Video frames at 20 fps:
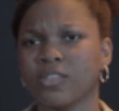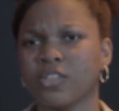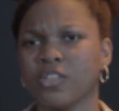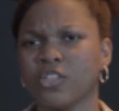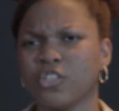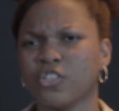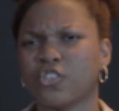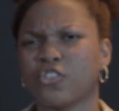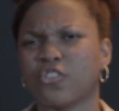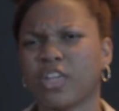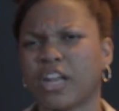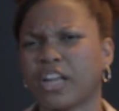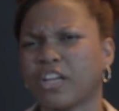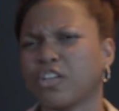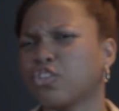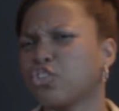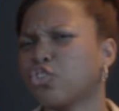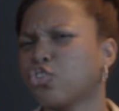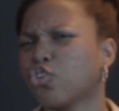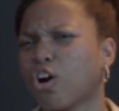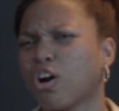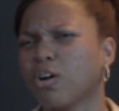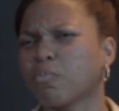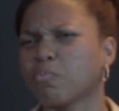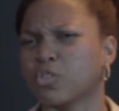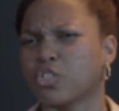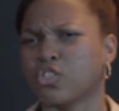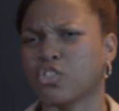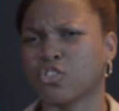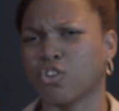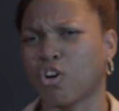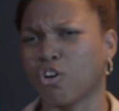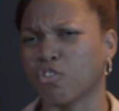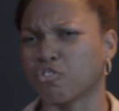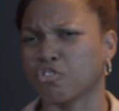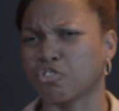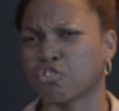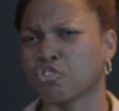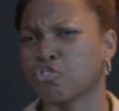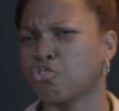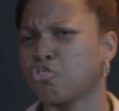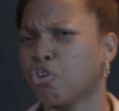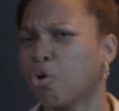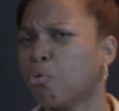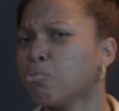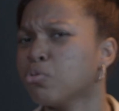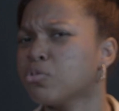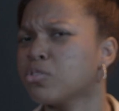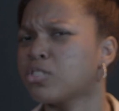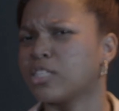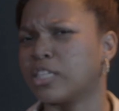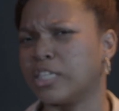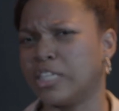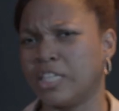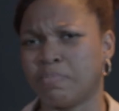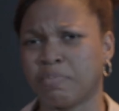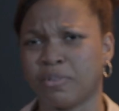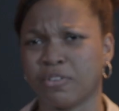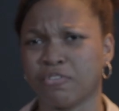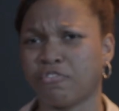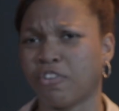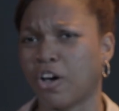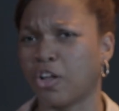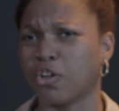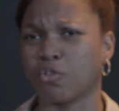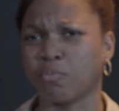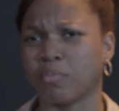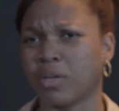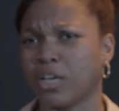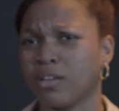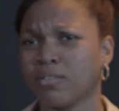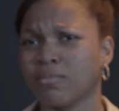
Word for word: so that I could charm with song the stones to leap and follow me,